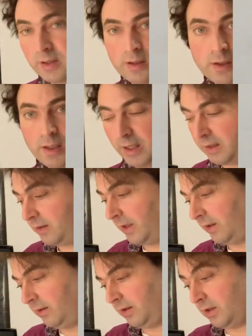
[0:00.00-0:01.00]
And
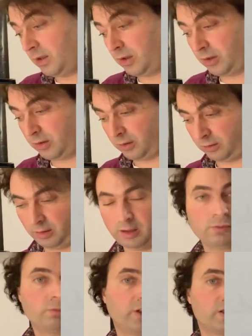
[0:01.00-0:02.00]
then this, in
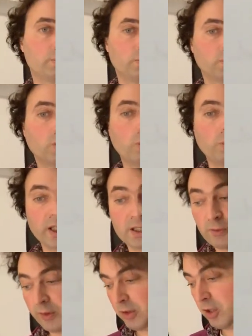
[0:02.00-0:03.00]
principle, complex
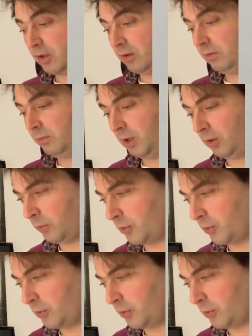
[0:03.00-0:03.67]
function becomes a